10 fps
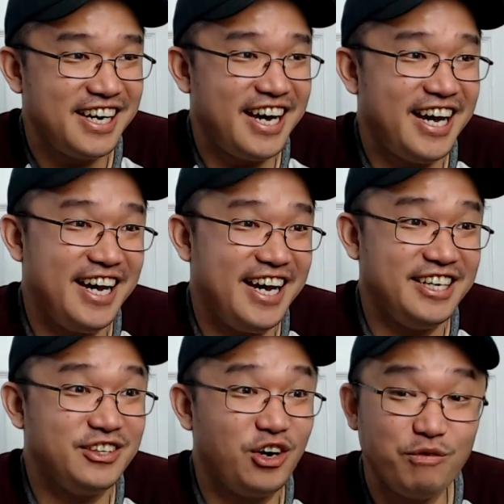
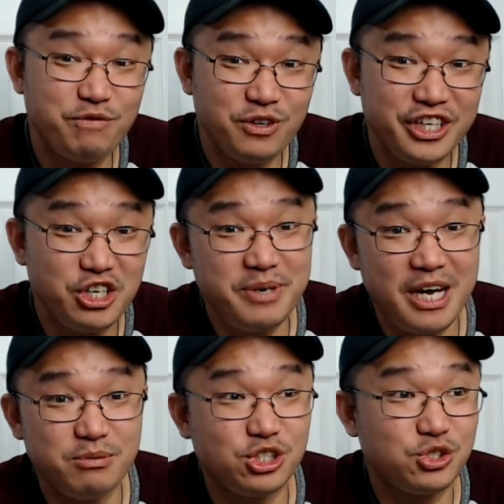and hopefully you'll be
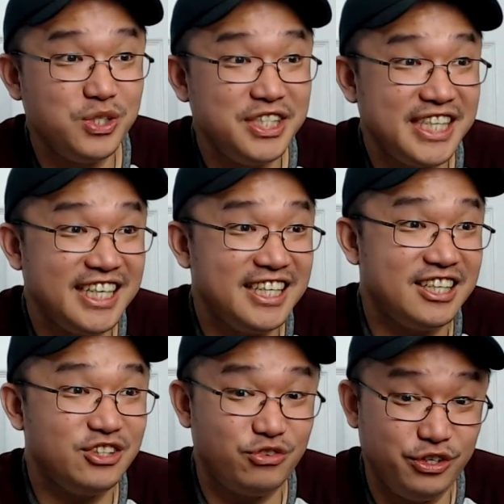able to squeeze
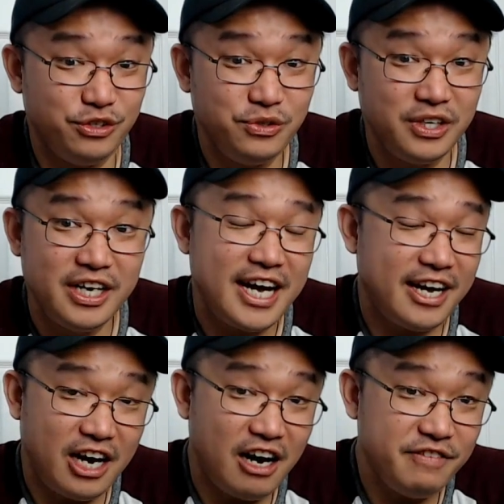anything through.
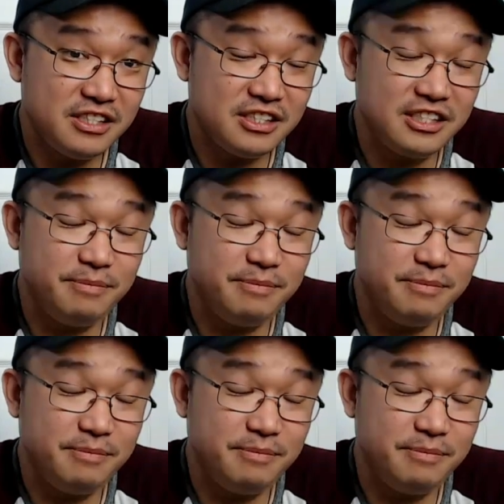And obviously,